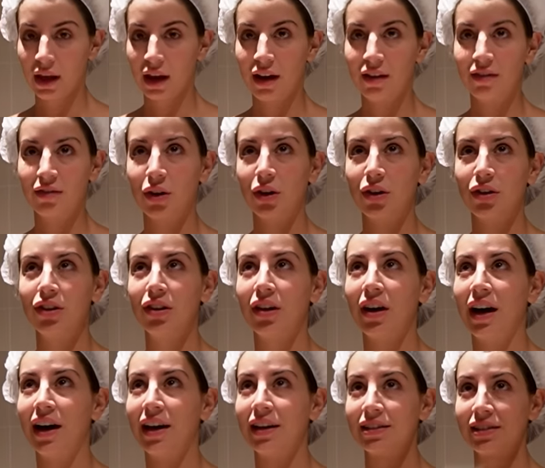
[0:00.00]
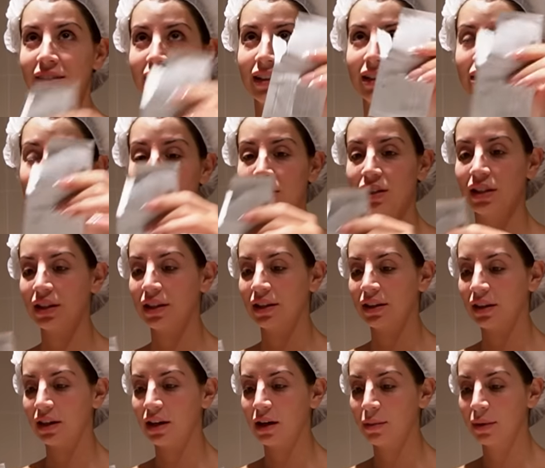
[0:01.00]
I've got you guys literally in
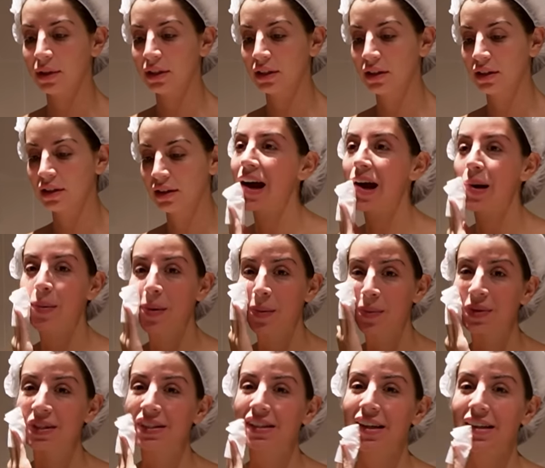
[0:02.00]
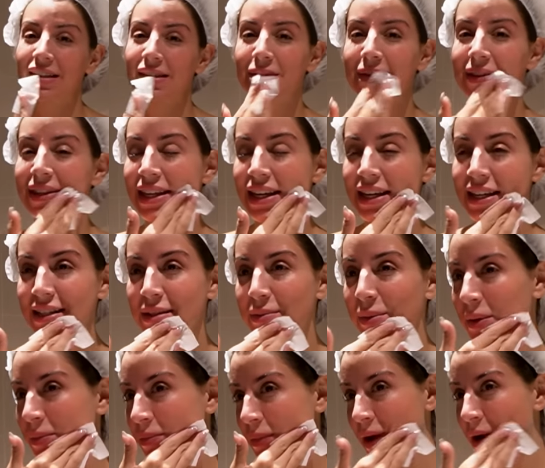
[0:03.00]
the cupboard. I'm obsessed with these,
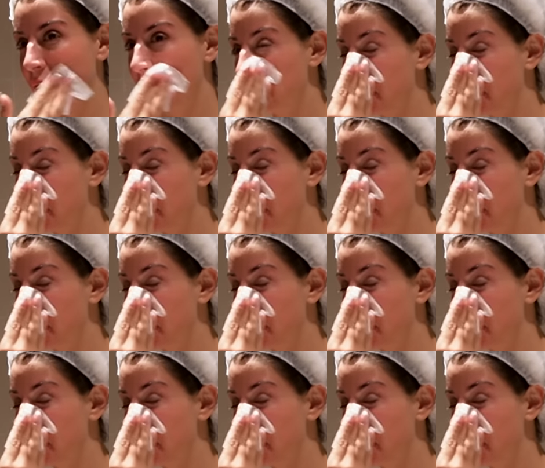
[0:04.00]
but my